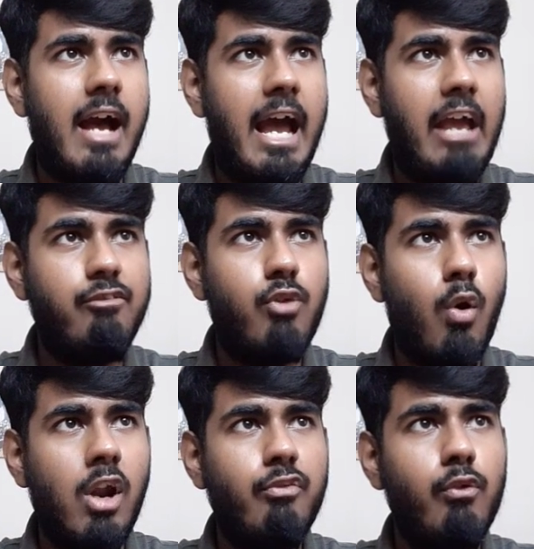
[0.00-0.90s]
I have
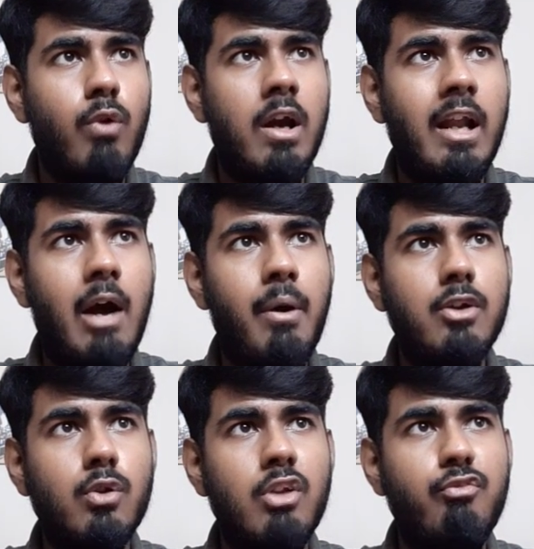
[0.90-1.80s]
coded for 1 hour
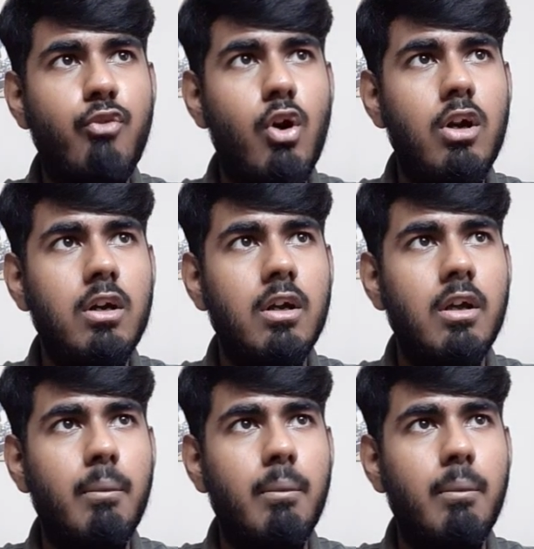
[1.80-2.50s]
24